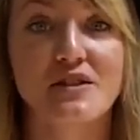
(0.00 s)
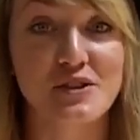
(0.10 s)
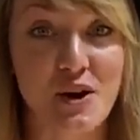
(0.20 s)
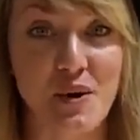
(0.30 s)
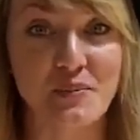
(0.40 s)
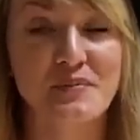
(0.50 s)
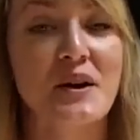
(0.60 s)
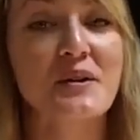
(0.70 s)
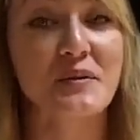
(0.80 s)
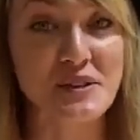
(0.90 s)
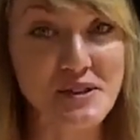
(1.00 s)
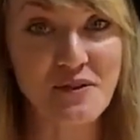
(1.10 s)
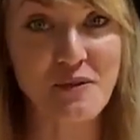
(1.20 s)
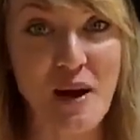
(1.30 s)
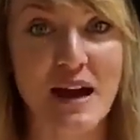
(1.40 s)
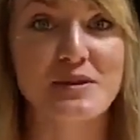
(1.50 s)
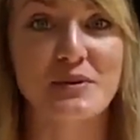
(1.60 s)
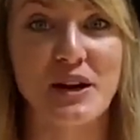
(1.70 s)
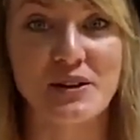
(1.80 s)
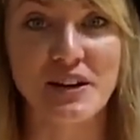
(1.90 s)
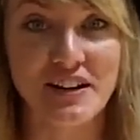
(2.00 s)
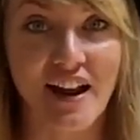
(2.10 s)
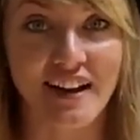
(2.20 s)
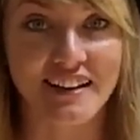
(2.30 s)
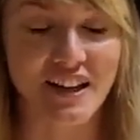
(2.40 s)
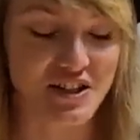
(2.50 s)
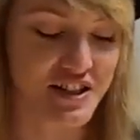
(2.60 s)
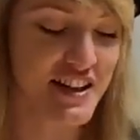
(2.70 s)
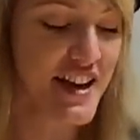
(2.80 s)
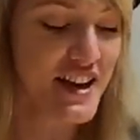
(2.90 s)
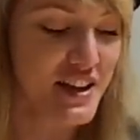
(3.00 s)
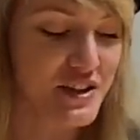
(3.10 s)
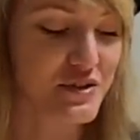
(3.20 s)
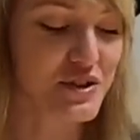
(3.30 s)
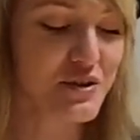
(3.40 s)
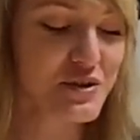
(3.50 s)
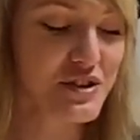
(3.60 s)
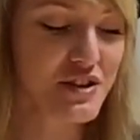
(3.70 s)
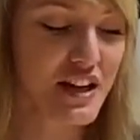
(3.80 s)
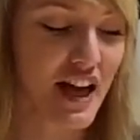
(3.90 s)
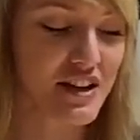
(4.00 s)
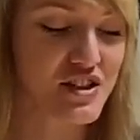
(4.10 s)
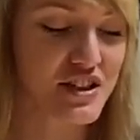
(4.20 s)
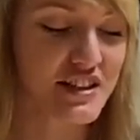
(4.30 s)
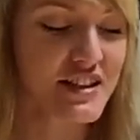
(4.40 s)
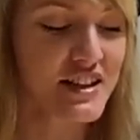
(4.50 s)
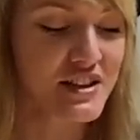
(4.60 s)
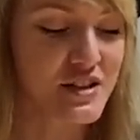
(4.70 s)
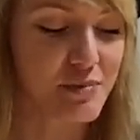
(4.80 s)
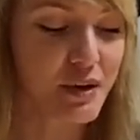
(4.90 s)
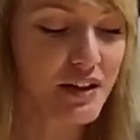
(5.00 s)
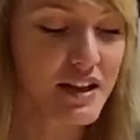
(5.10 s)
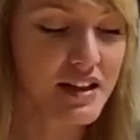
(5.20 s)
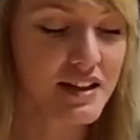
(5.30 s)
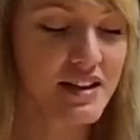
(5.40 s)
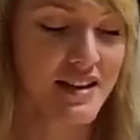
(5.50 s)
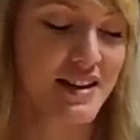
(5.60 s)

So, once you have a password on your internet connection, you choose your connection, you put in